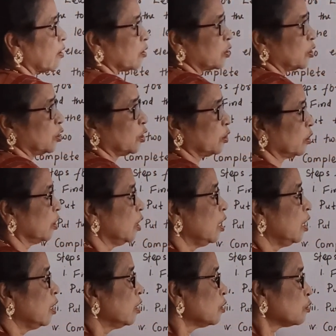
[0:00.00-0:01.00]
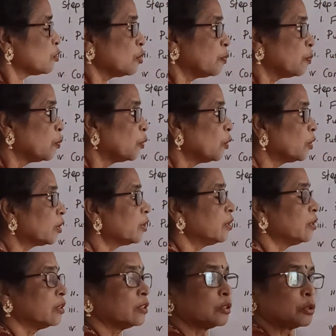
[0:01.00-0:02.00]
oxygen. So
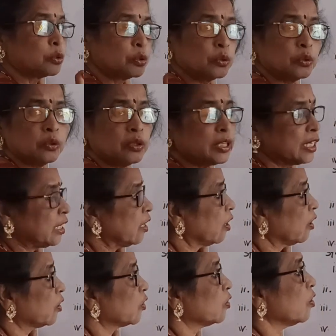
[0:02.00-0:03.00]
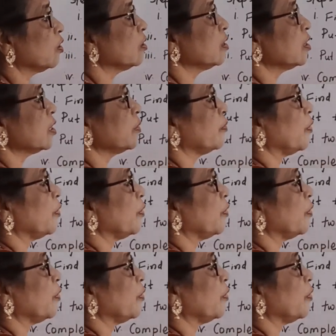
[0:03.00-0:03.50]
put 2 electrons